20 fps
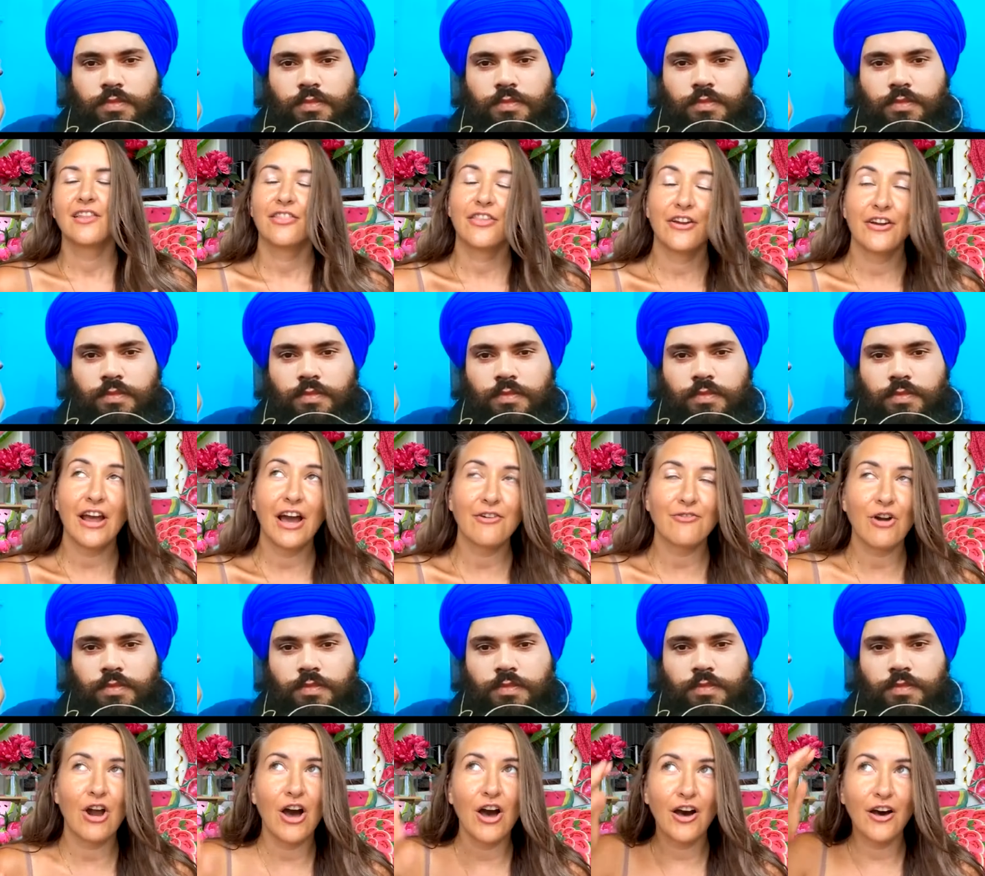Speaker 1: they're not
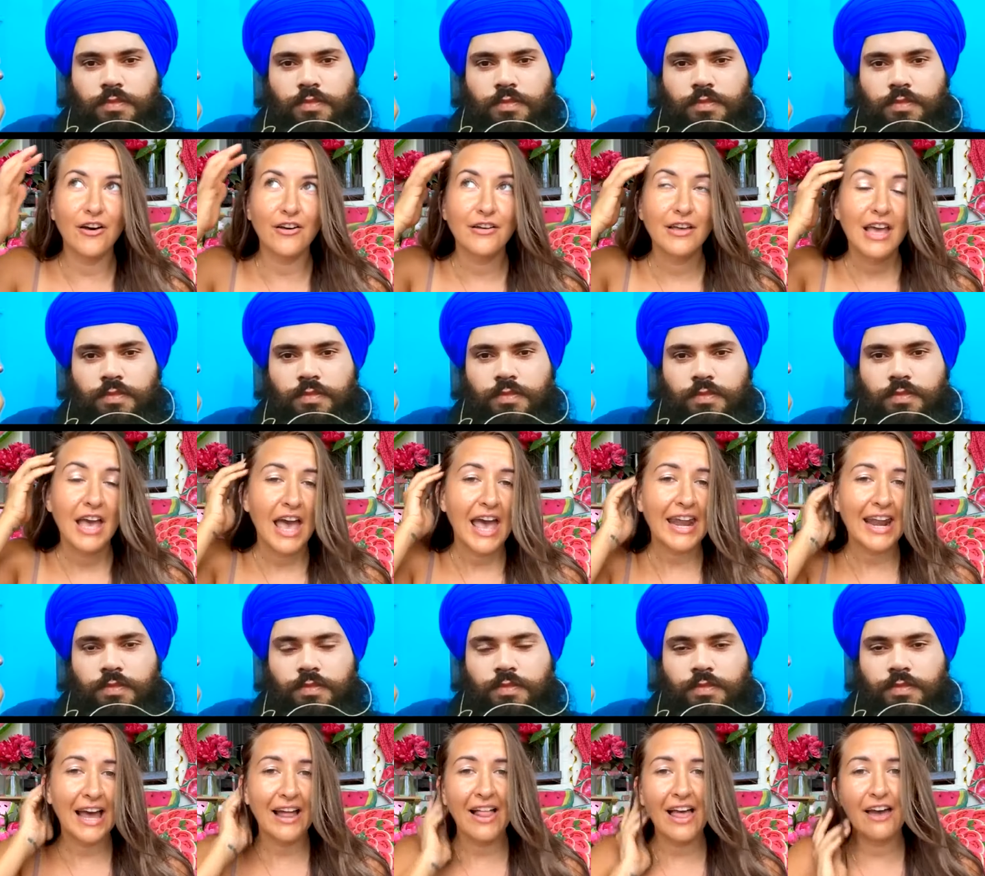raw
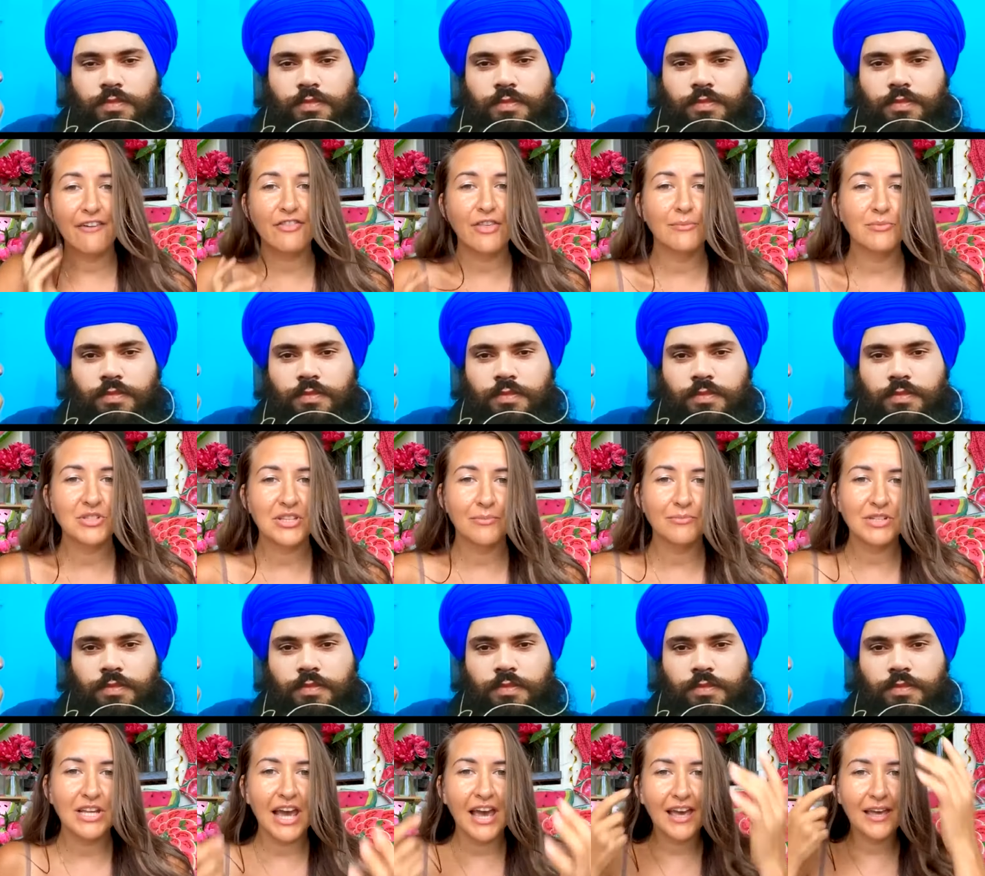and i'll have them
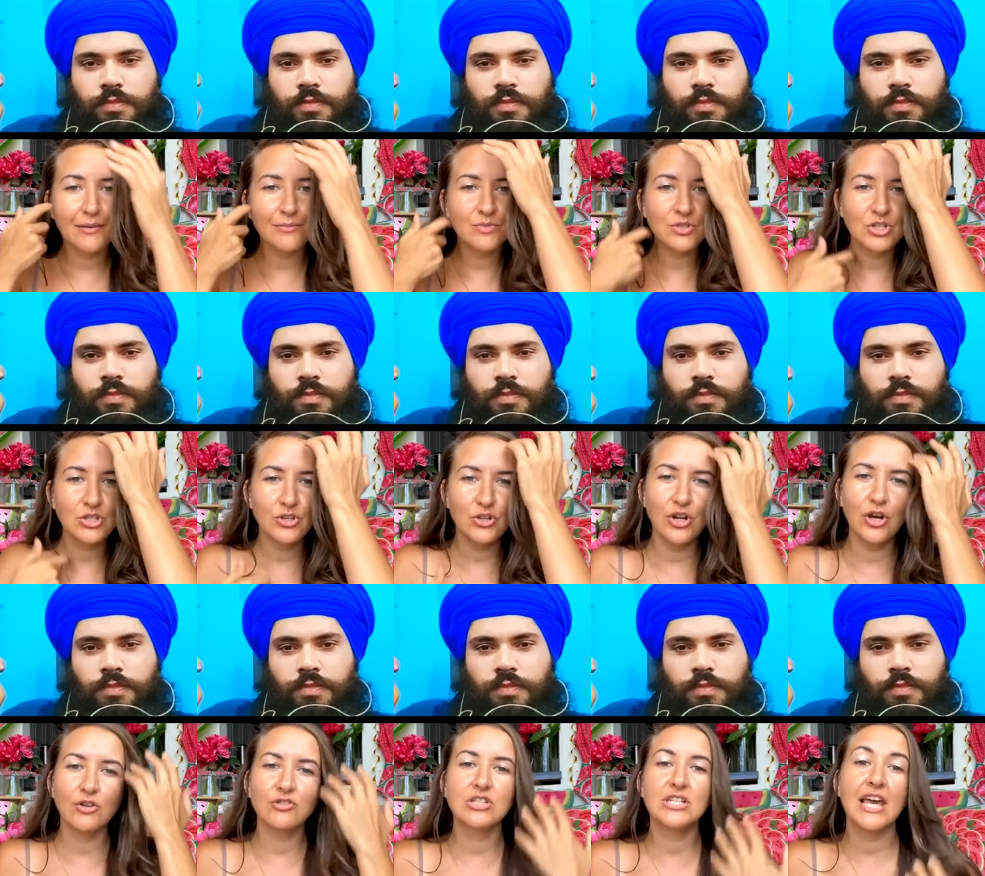sometimes you
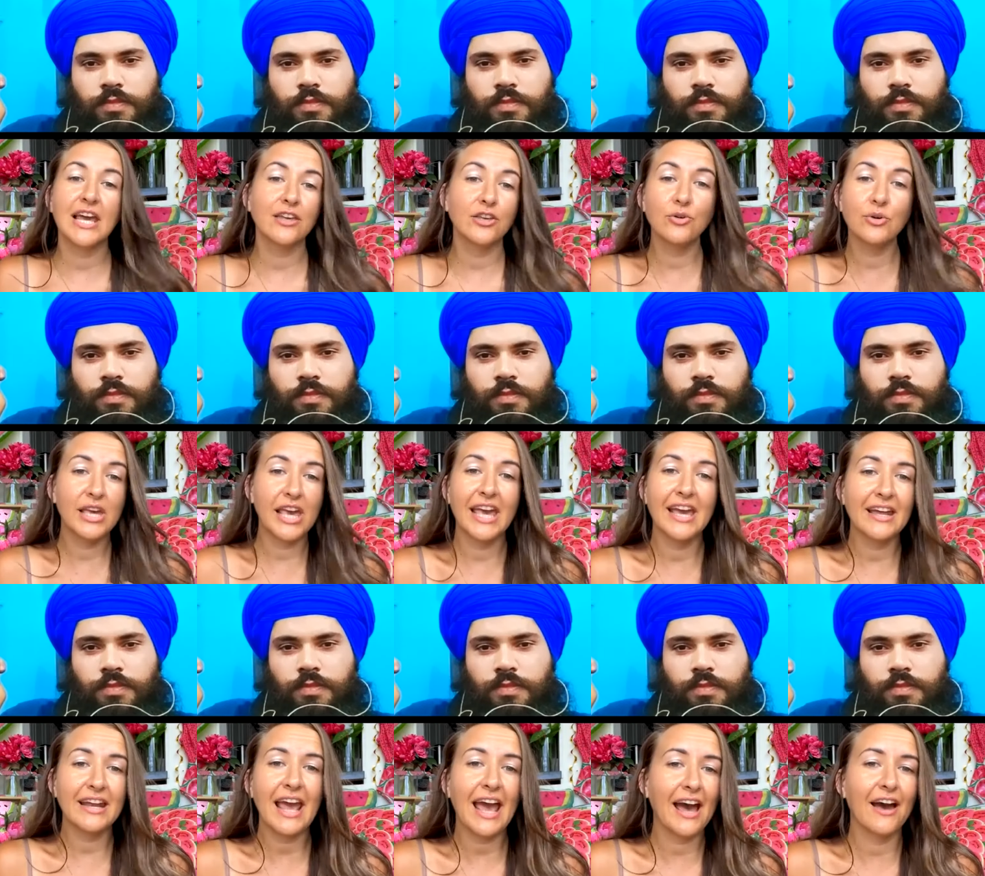know you
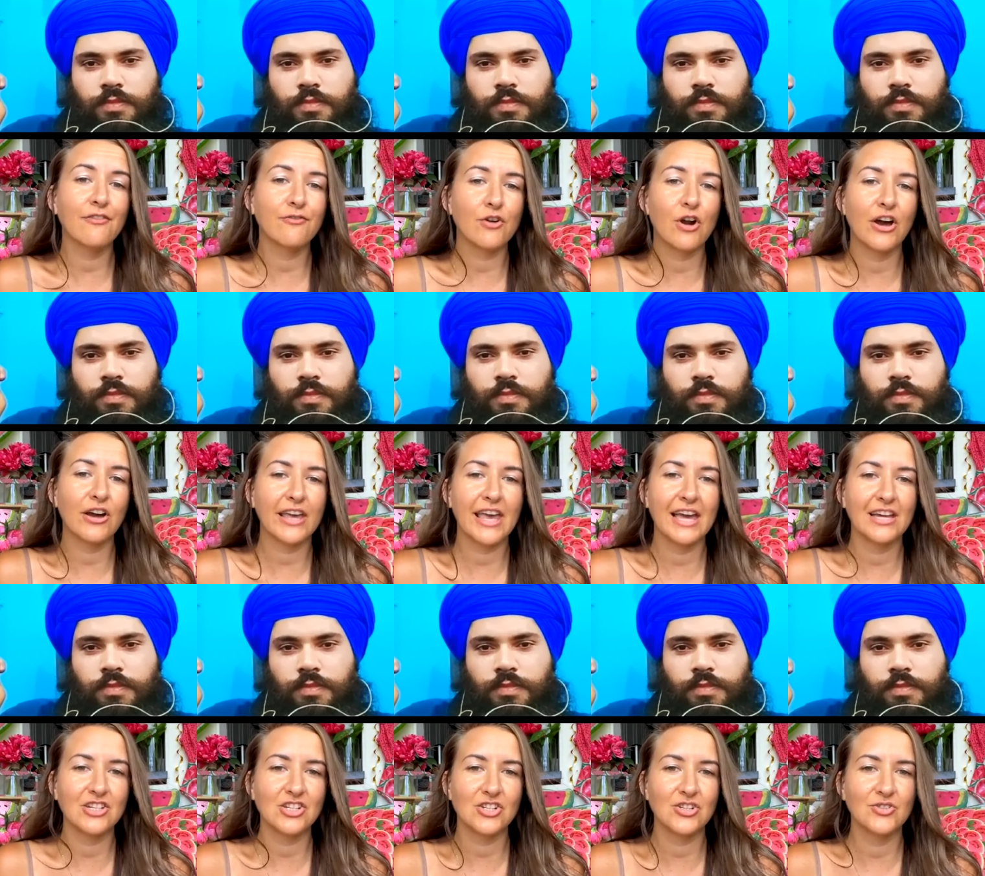can't have raw
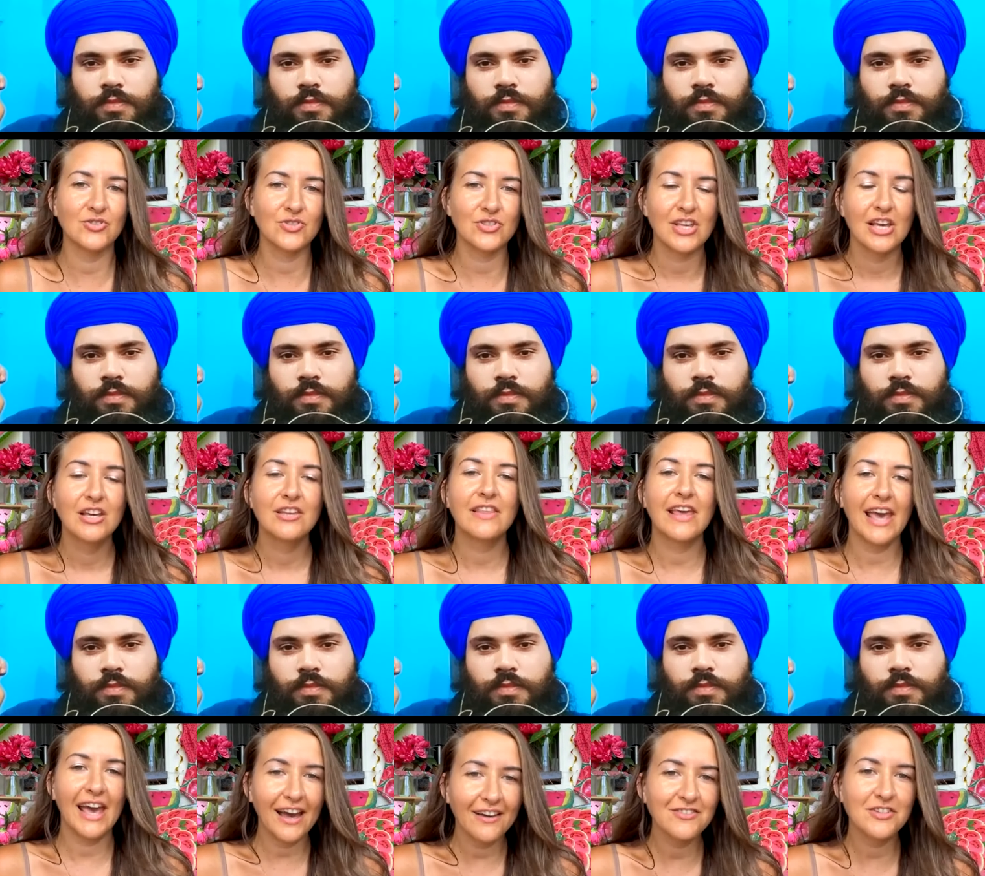cashews
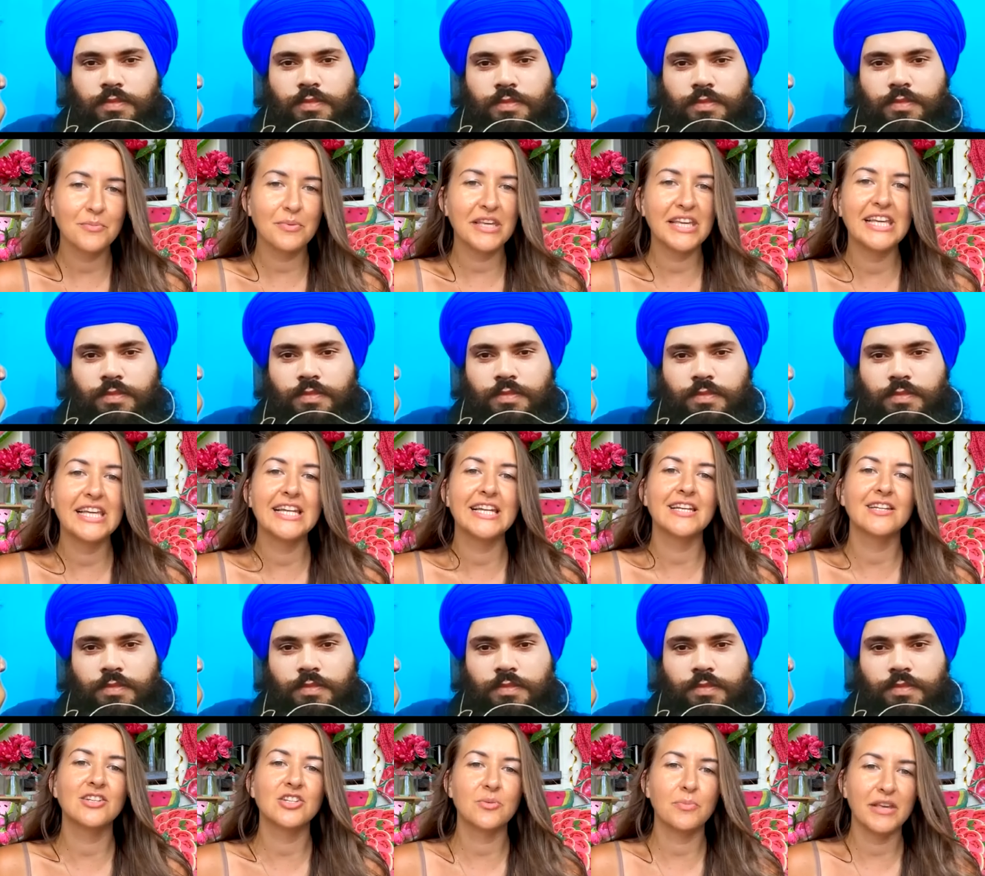they have to be
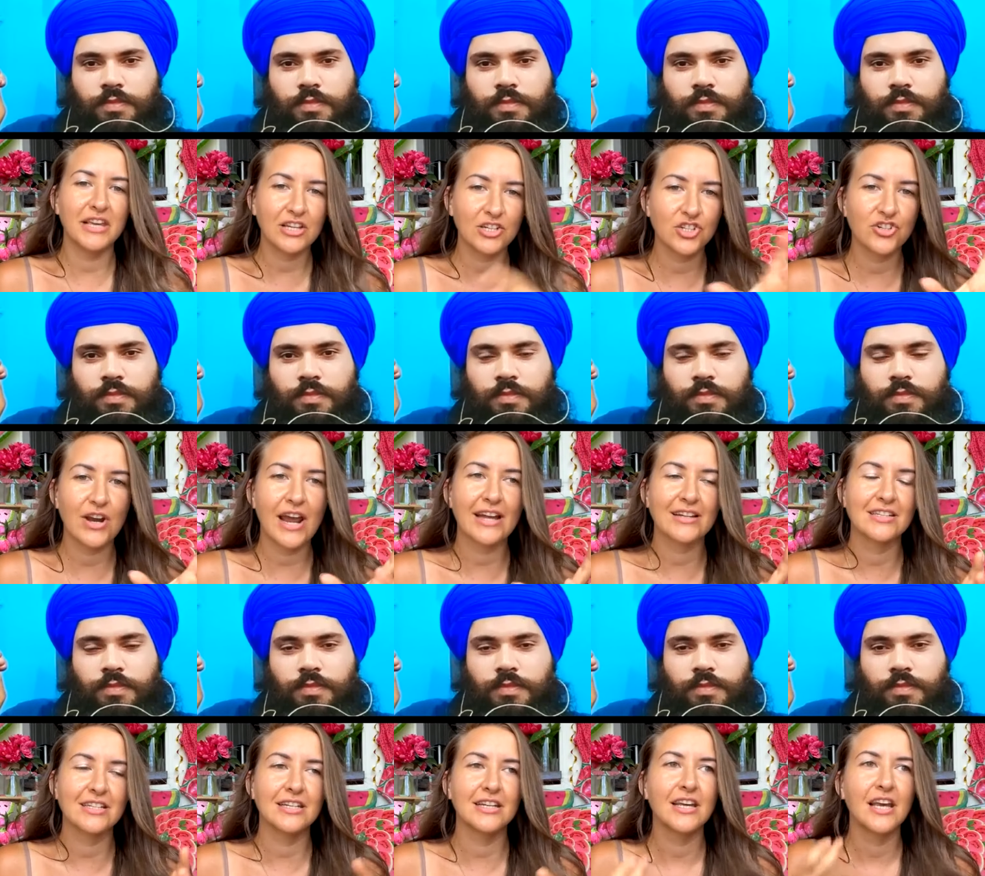heated to be
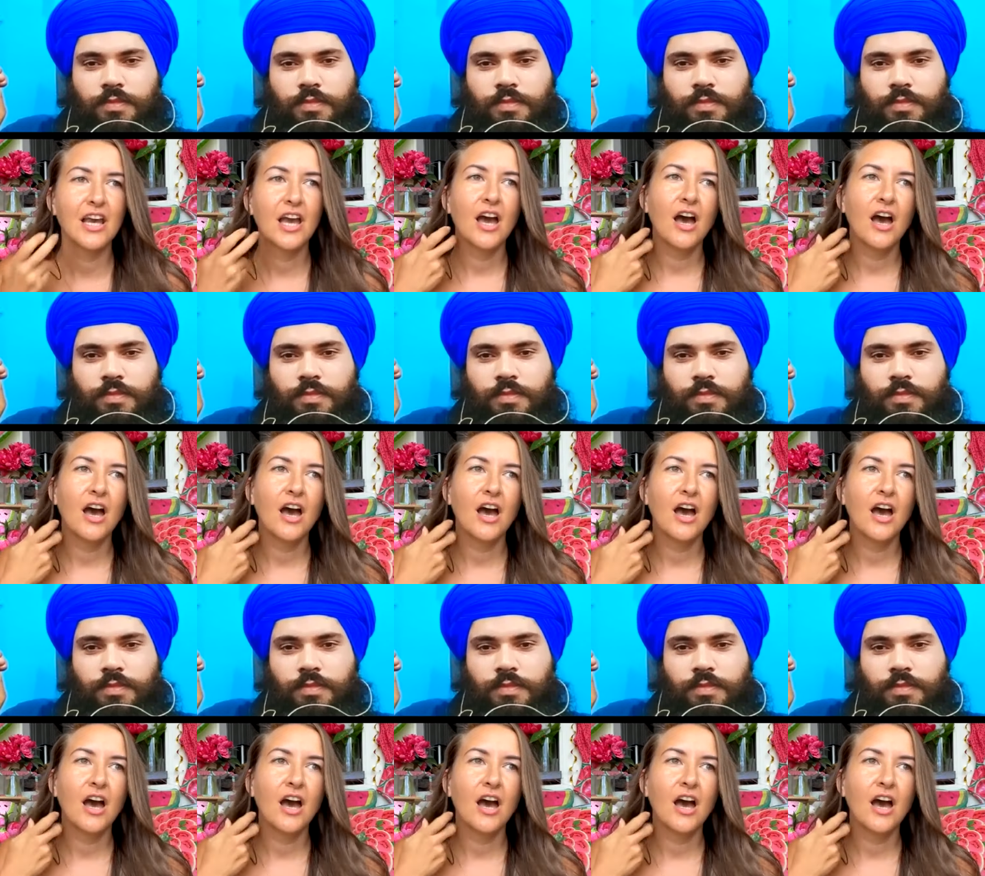extracted